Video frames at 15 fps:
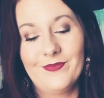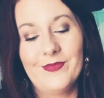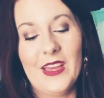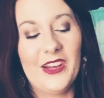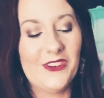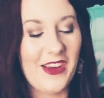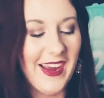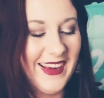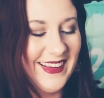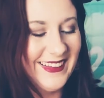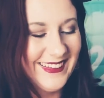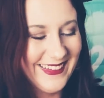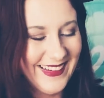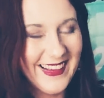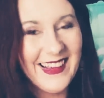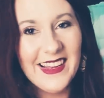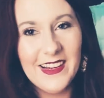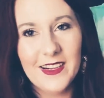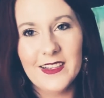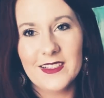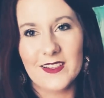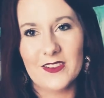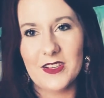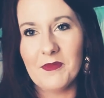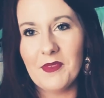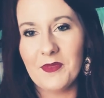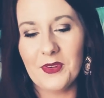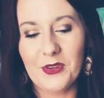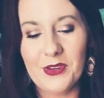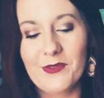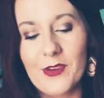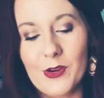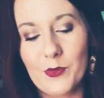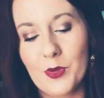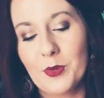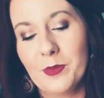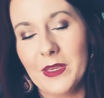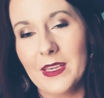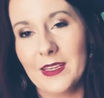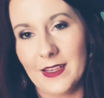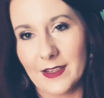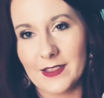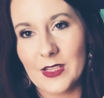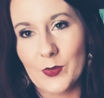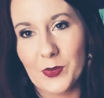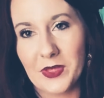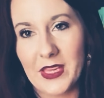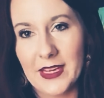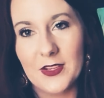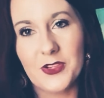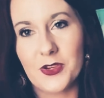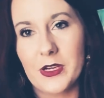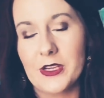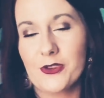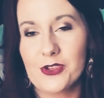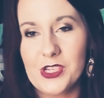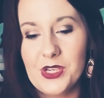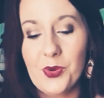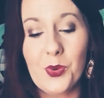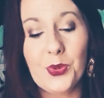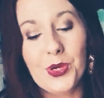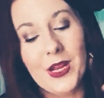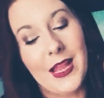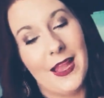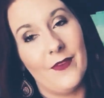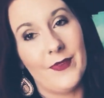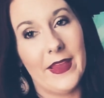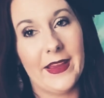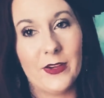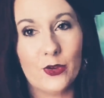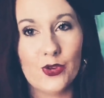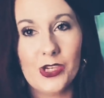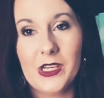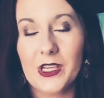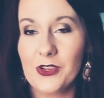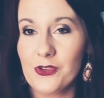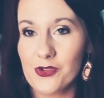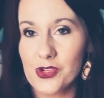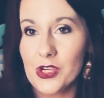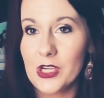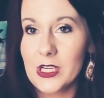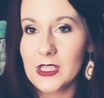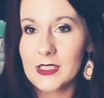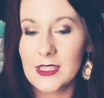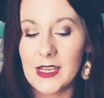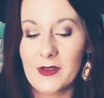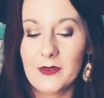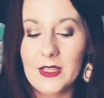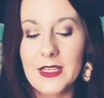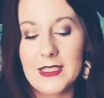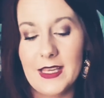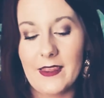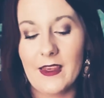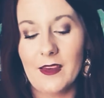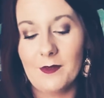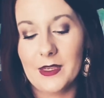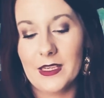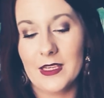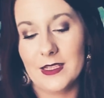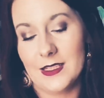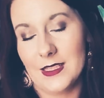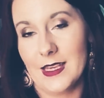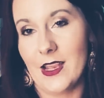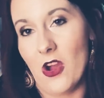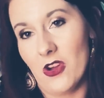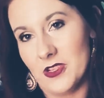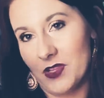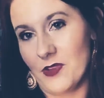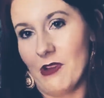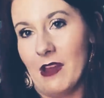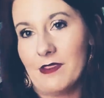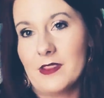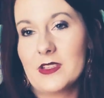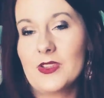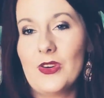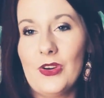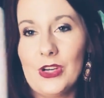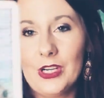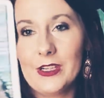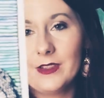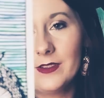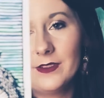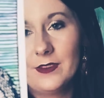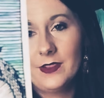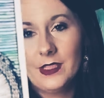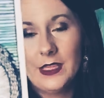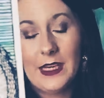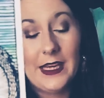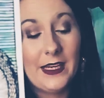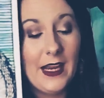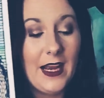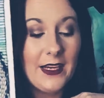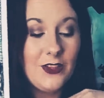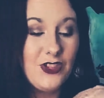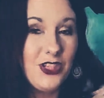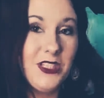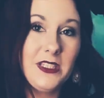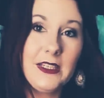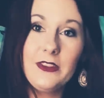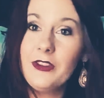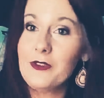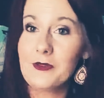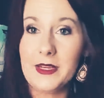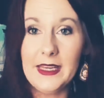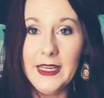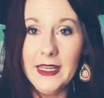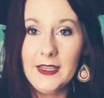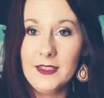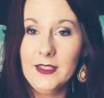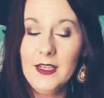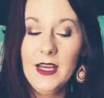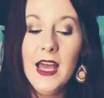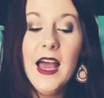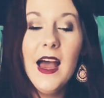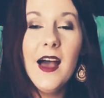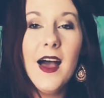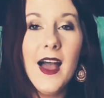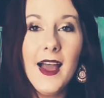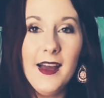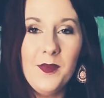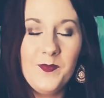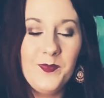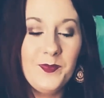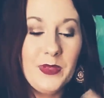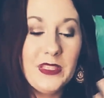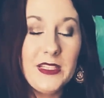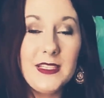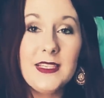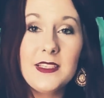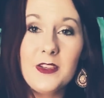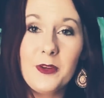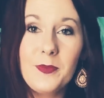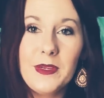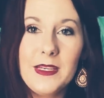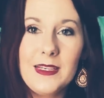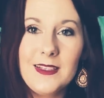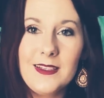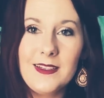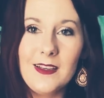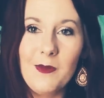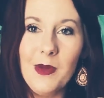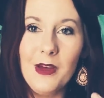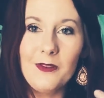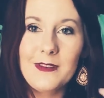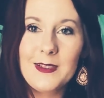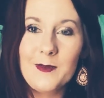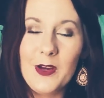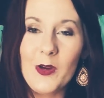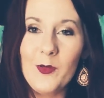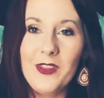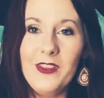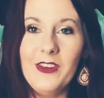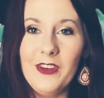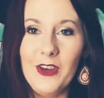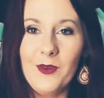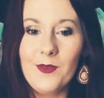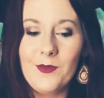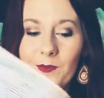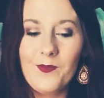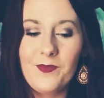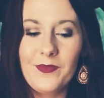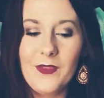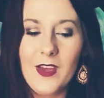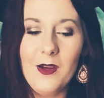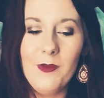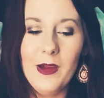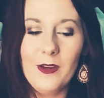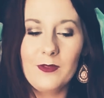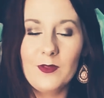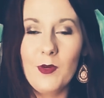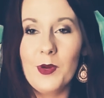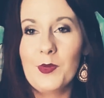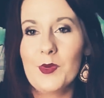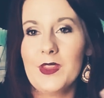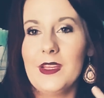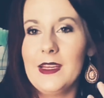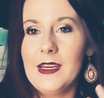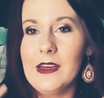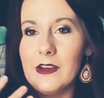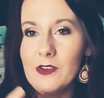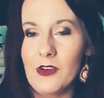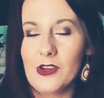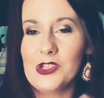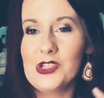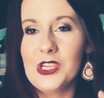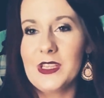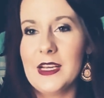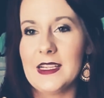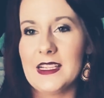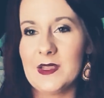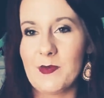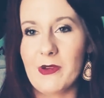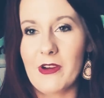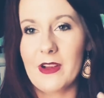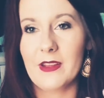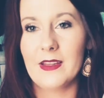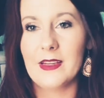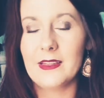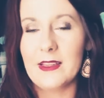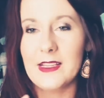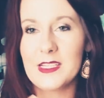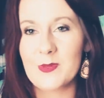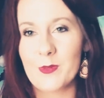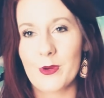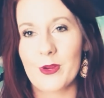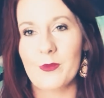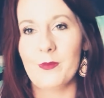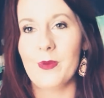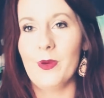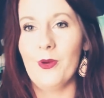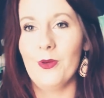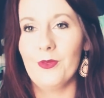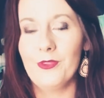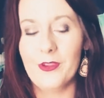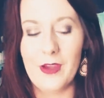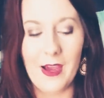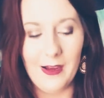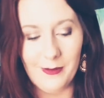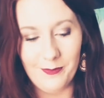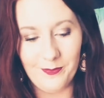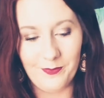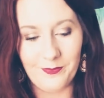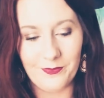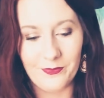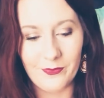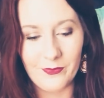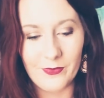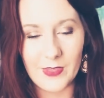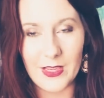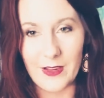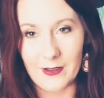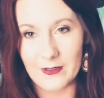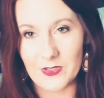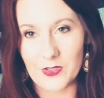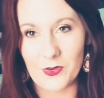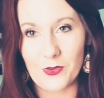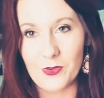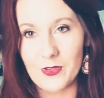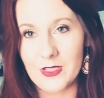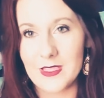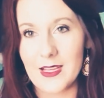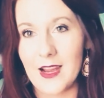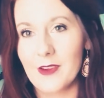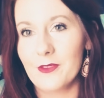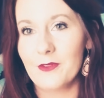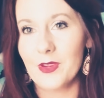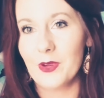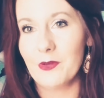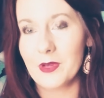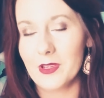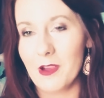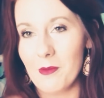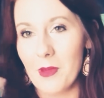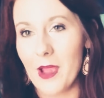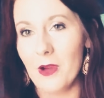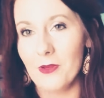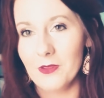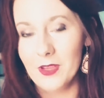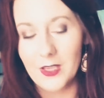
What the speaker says: Okay. So some of you could very well be connecting with Cancer energy or have that energy in your chart. I only say that because they also got this card and I just did their reading. But the sea serpent is about spirit within you, about going within and acknowledging that spirit, letting that spirit build, kind of circle inside of you and come out.